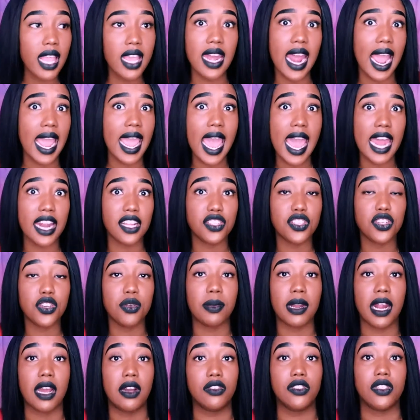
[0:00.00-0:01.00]
And I had it
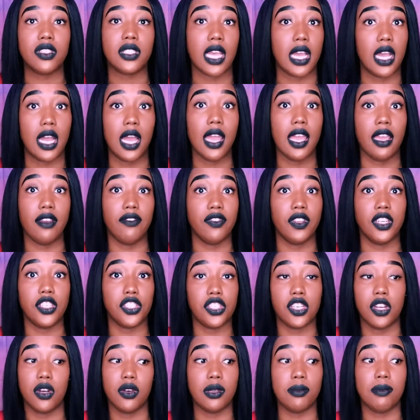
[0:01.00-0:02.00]
too, but I was just like, I ain't
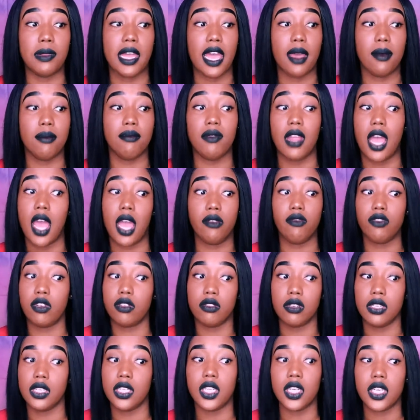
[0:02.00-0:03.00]
finna show him that I
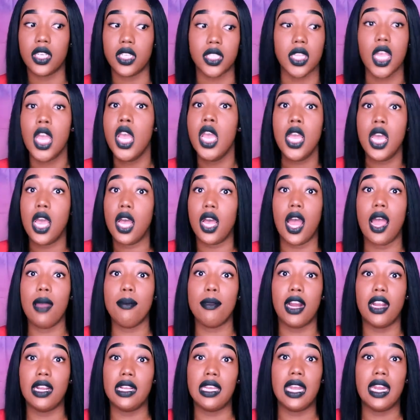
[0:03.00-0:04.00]
recorded it, because
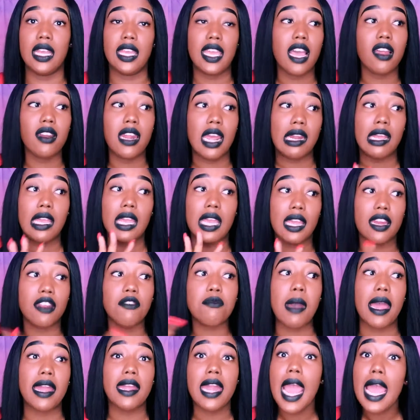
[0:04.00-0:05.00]
I'm already getting yelled at. He ain't
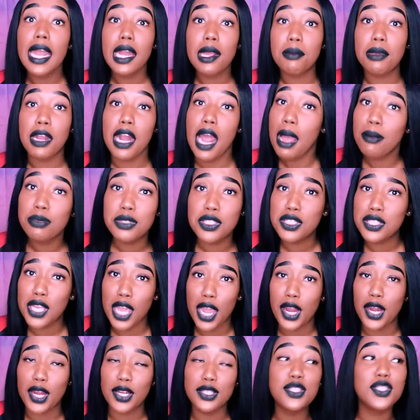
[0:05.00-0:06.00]
even my daddy, but I'm
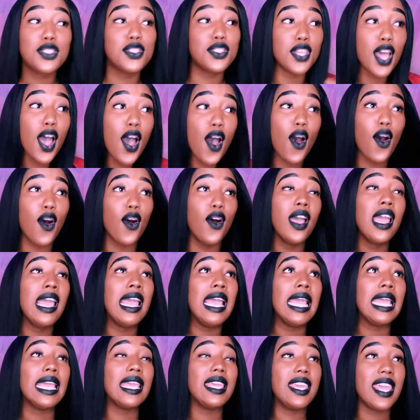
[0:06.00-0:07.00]
scared. So
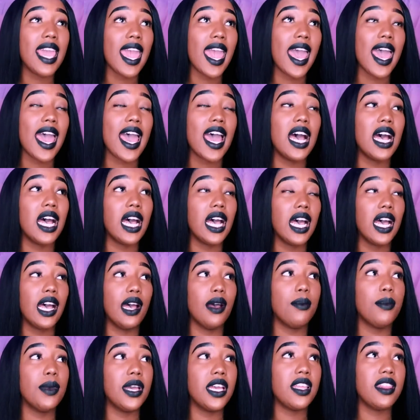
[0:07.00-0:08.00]

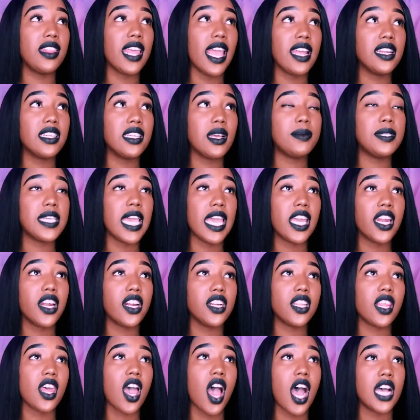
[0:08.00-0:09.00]
yeah, they ended up
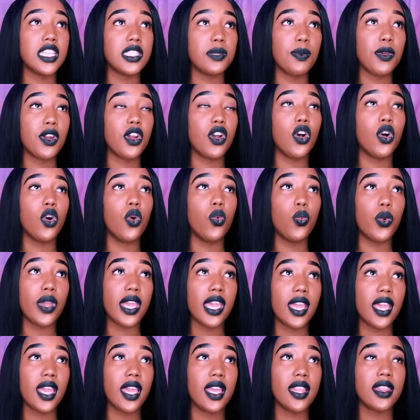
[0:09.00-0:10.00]
taking her to the hospital.
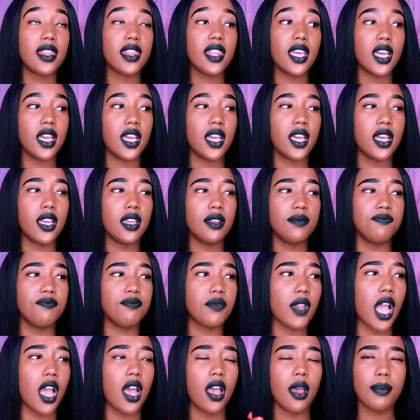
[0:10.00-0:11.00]
We
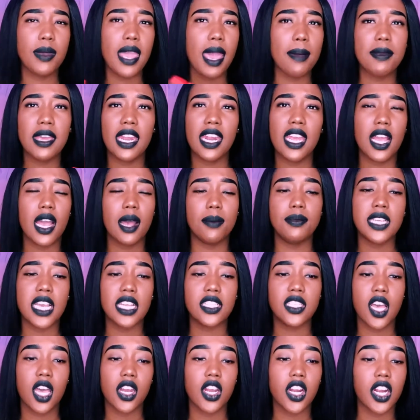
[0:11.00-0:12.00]
kept getting
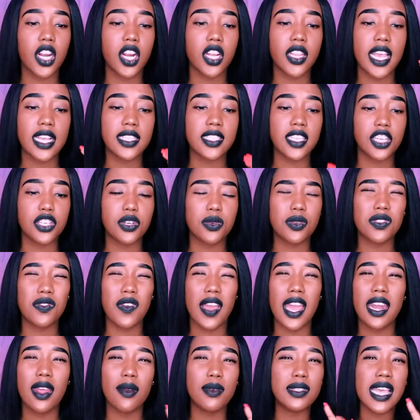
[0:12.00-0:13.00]
updates on her. They said she
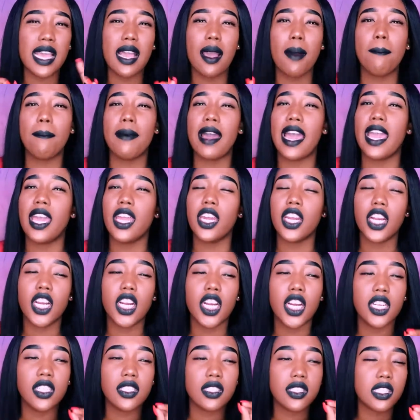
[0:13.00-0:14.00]
was fine. It was like a
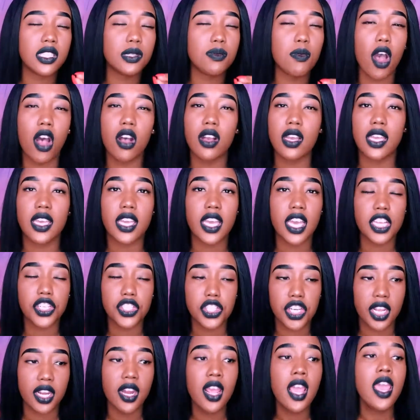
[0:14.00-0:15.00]
minor, small
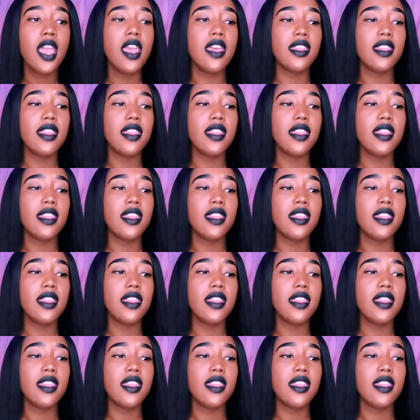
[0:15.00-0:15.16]
concussion.